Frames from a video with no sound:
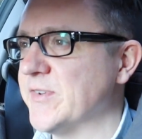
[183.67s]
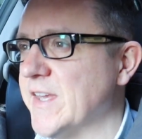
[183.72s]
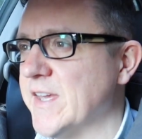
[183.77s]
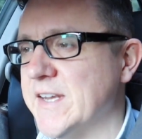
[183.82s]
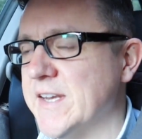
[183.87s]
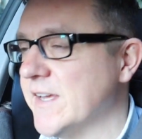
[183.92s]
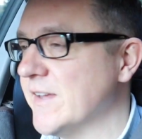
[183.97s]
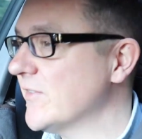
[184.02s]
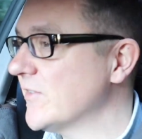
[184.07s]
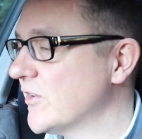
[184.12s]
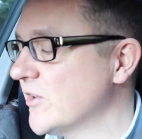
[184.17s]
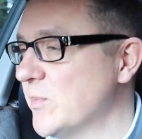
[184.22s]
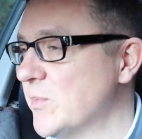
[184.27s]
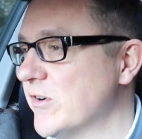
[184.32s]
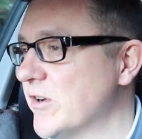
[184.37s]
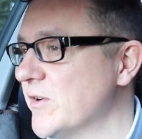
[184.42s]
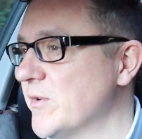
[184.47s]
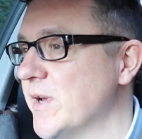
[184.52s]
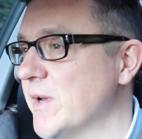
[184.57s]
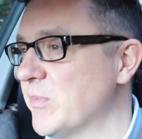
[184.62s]
saying it.
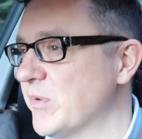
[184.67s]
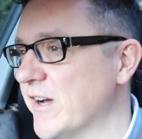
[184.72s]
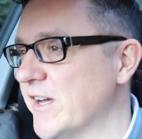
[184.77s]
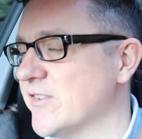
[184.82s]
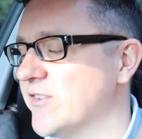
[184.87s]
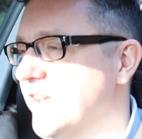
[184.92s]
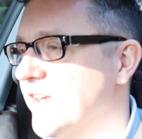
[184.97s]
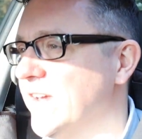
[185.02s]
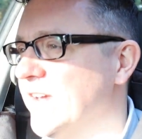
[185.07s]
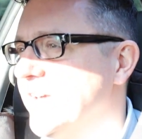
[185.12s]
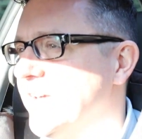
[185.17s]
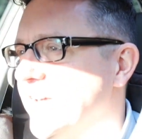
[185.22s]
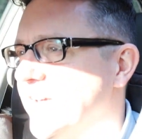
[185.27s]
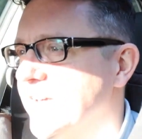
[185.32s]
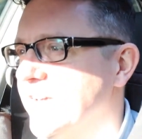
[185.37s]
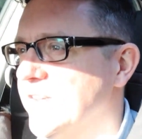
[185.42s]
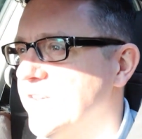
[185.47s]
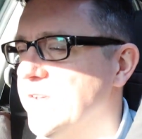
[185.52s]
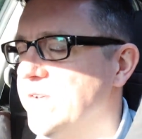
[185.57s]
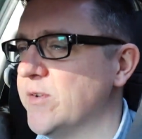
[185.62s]
Subaru Impreza
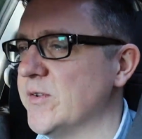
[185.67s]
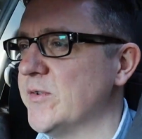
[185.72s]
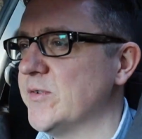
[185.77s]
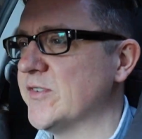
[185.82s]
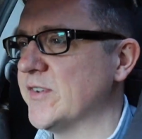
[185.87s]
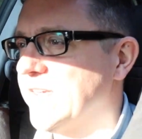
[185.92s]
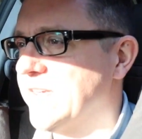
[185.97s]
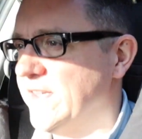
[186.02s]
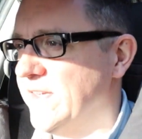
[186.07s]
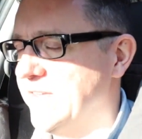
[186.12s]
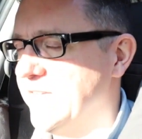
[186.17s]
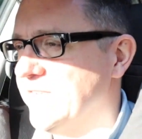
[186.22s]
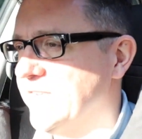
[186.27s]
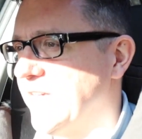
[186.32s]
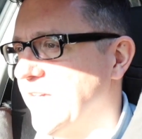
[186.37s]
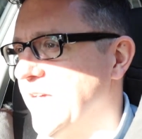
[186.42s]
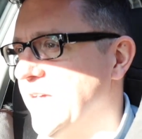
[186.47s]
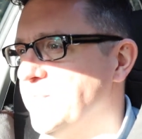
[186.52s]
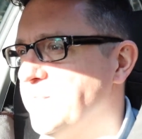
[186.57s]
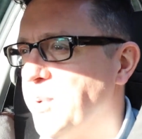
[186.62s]

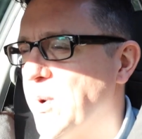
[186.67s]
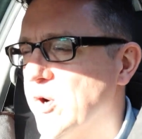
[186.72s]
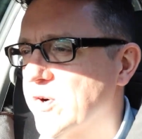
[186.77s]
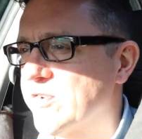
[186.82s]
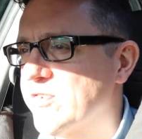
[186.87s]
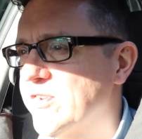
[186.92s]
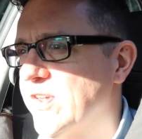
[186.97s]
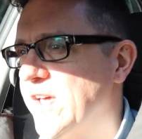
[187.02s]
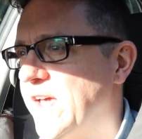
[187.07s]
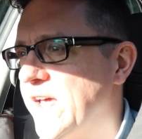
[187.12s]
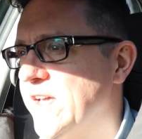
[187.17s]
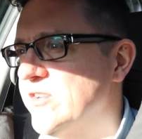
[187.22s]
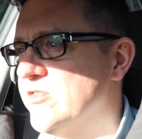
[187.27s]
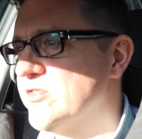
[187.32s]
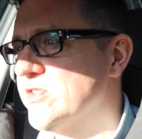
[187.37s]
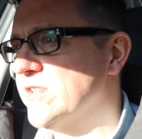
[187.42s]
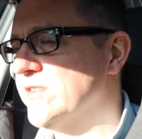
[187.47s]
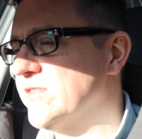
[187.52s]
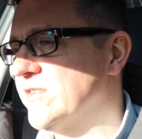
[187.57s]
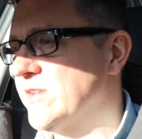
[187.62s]
uses a boxer
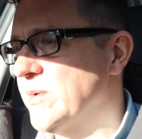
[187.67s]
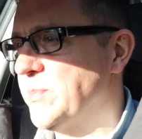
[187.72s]
engine, so